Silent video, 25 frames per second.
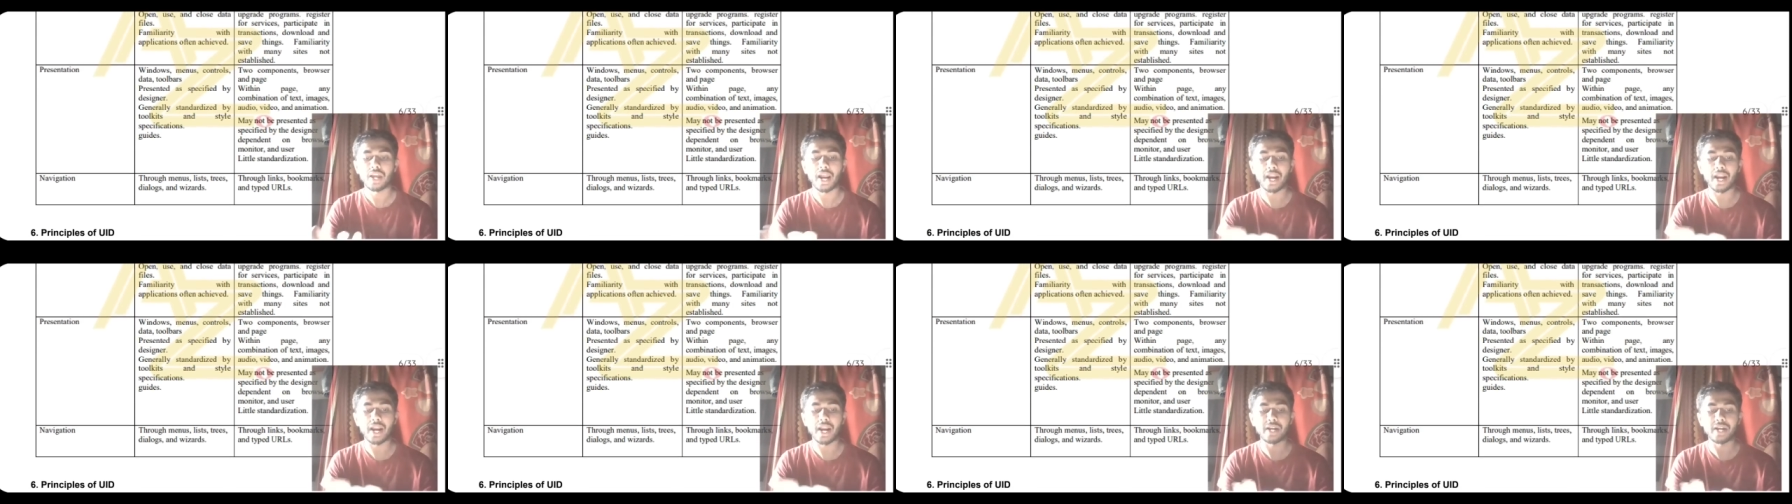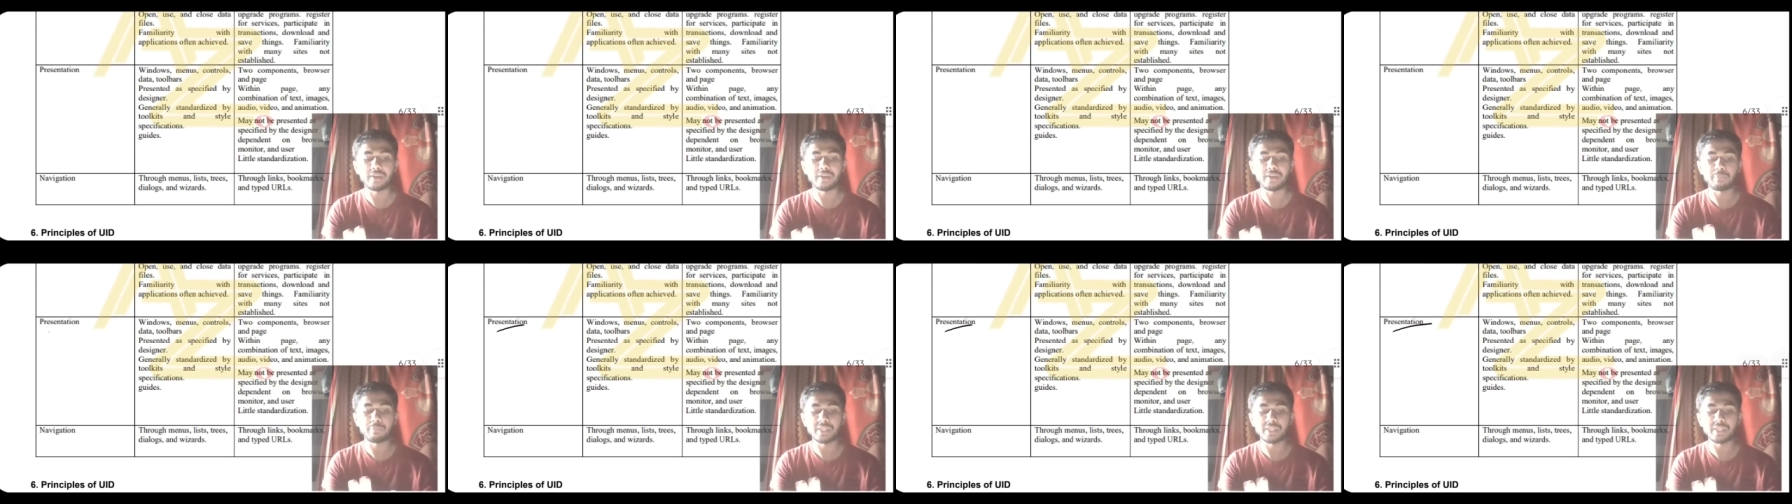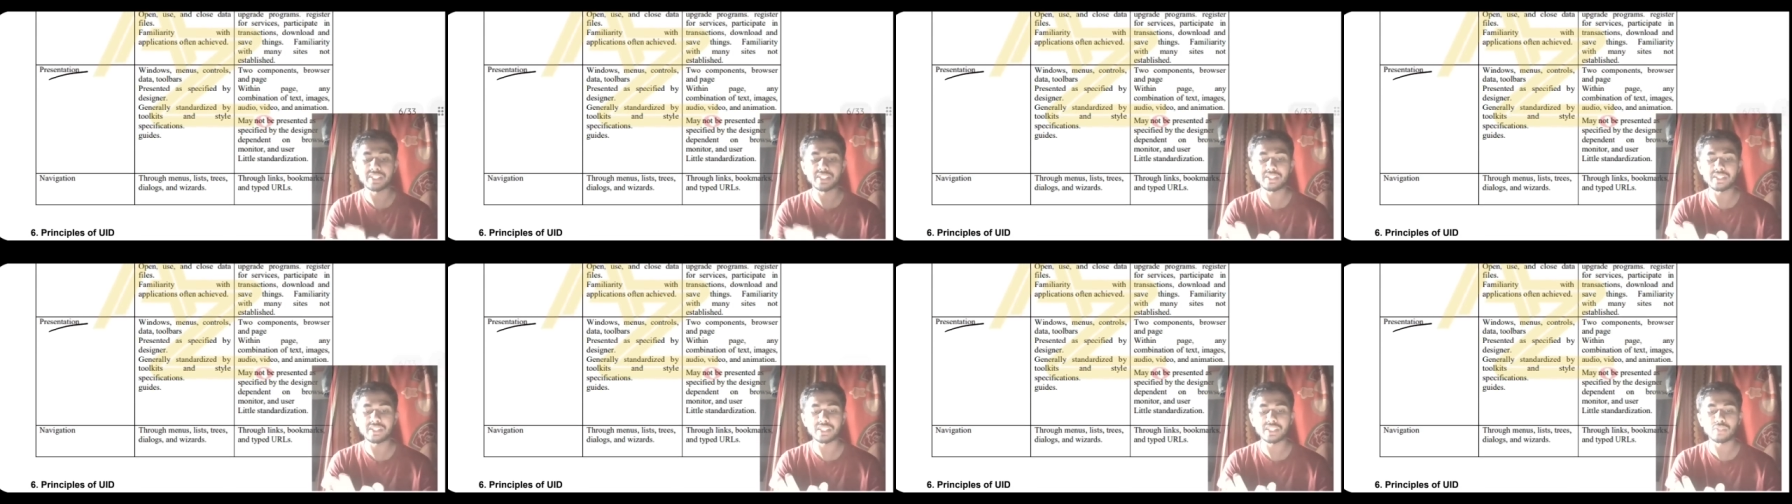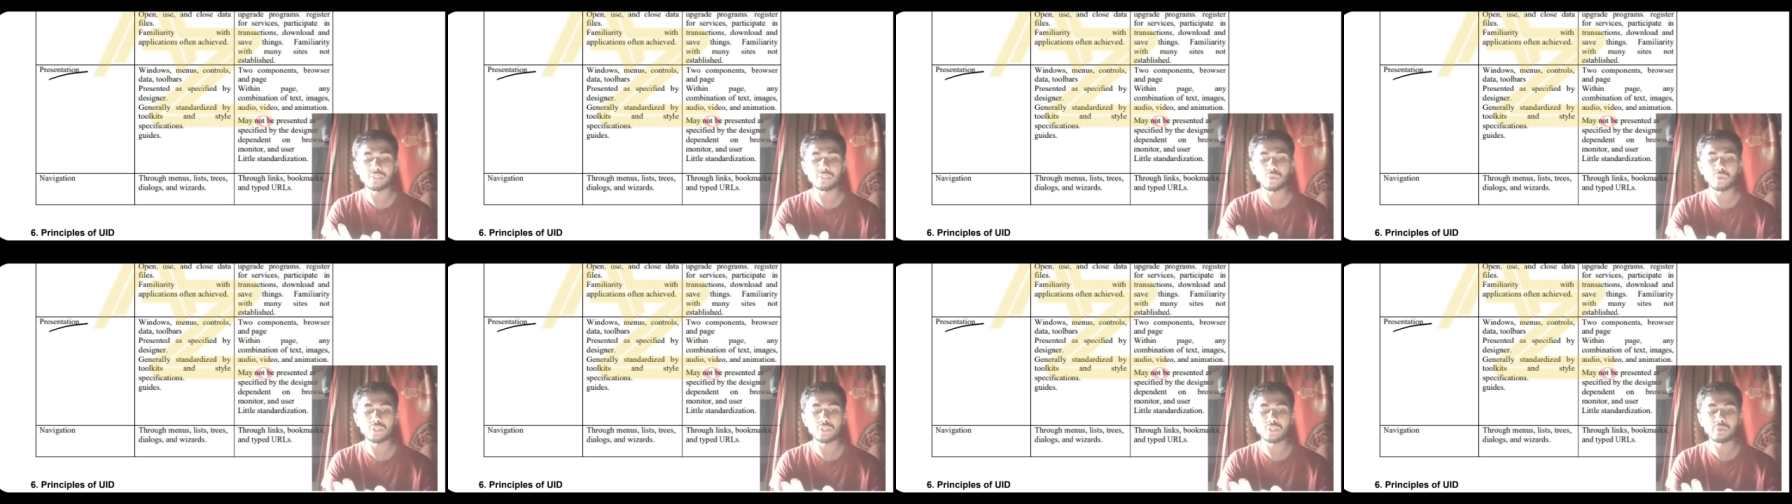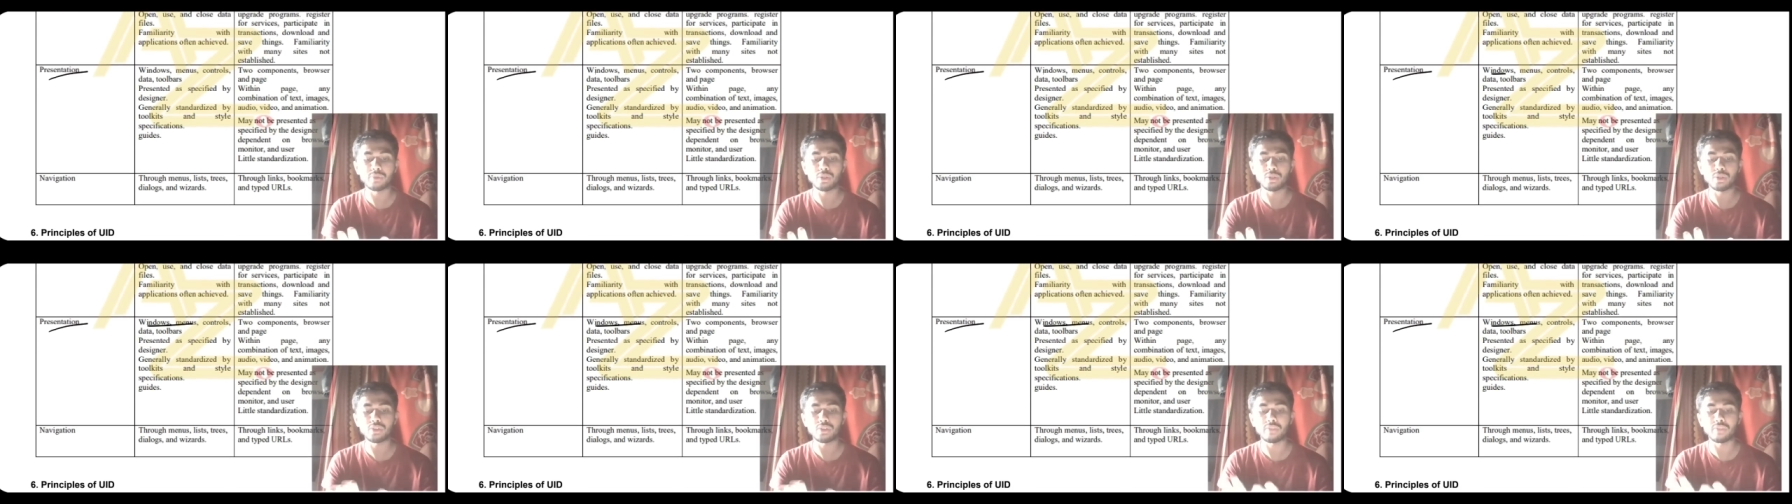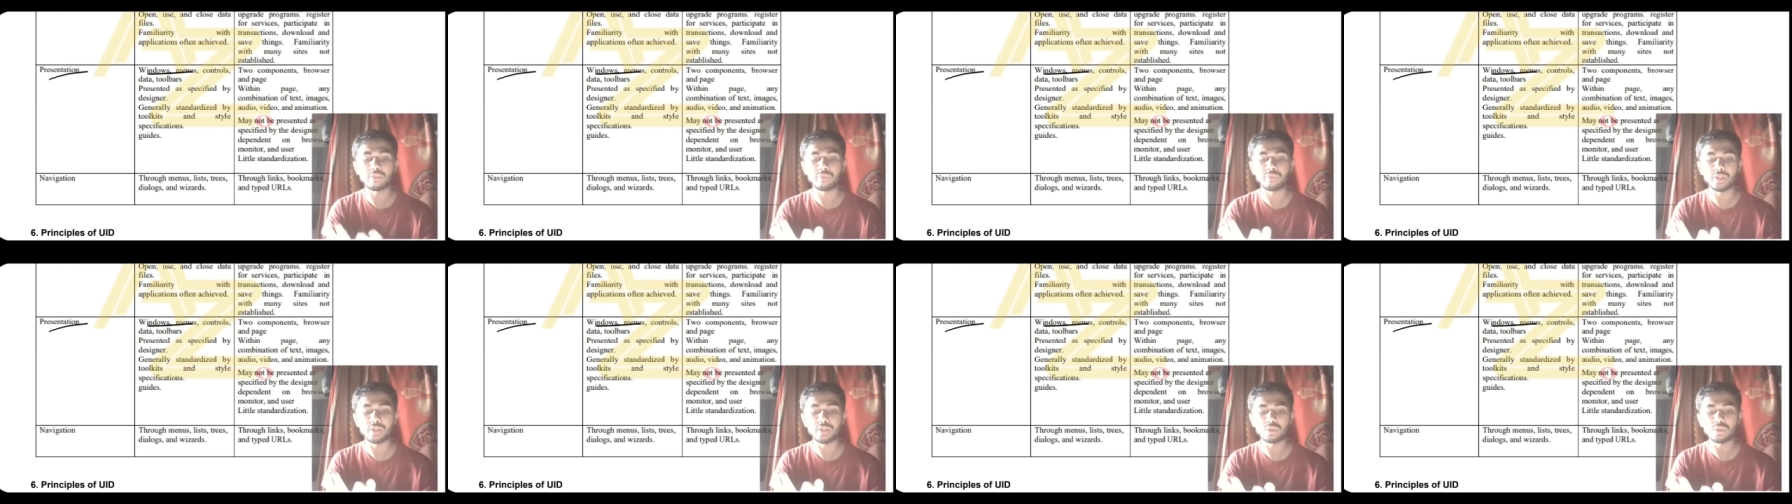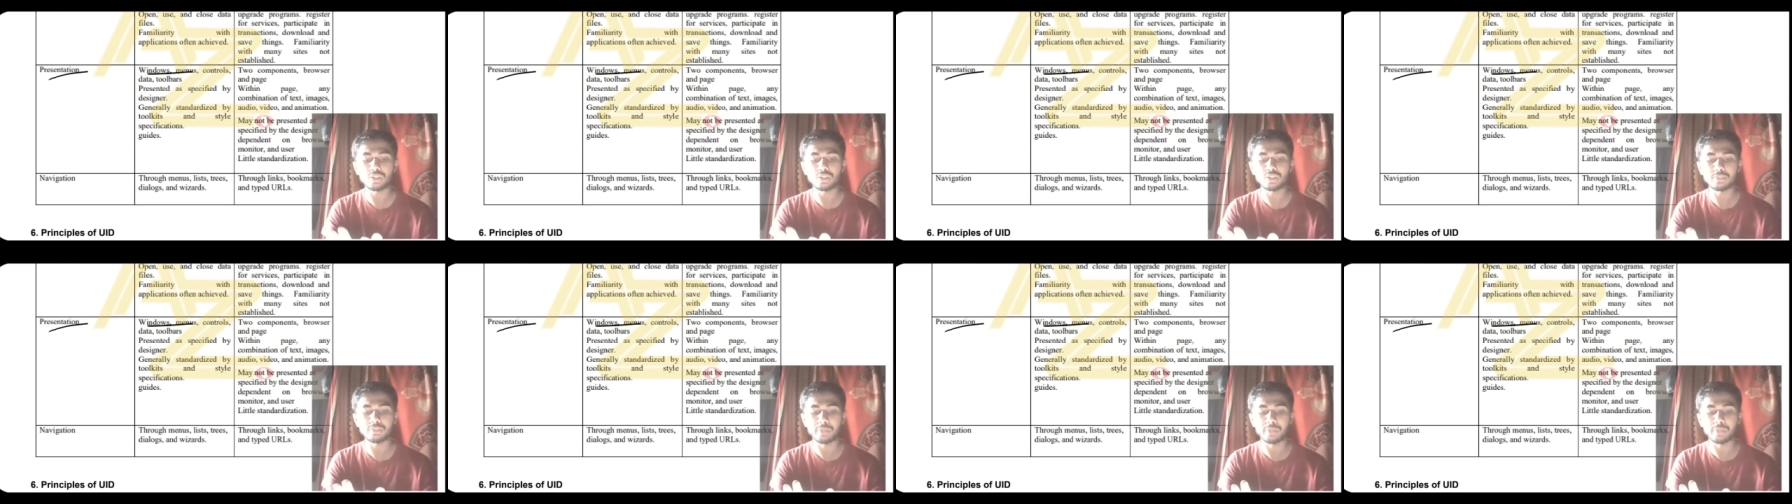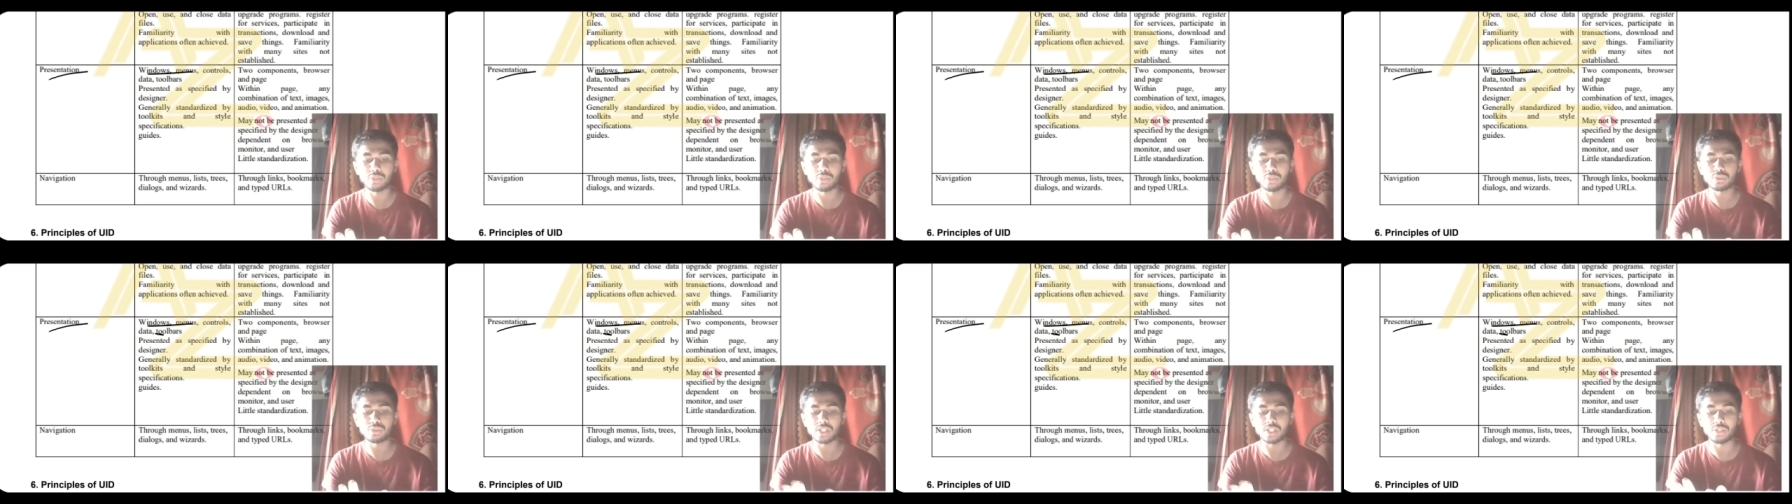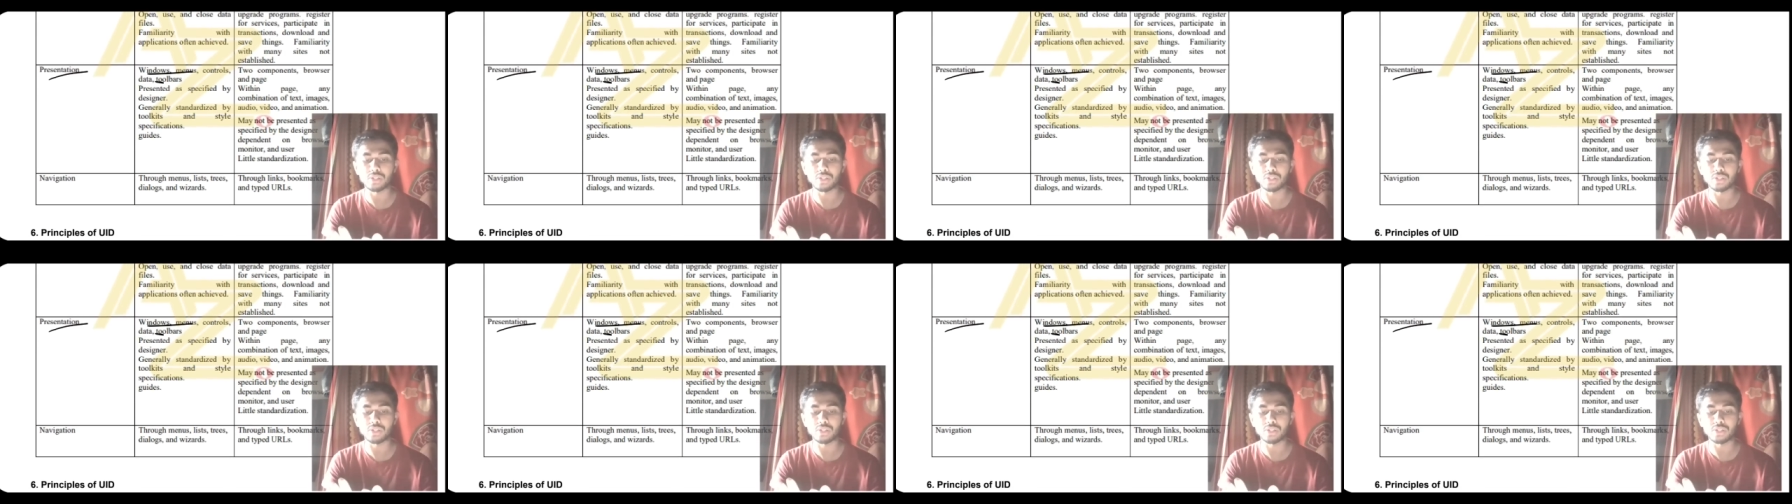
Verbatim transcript: and presentation what you will do the windows menus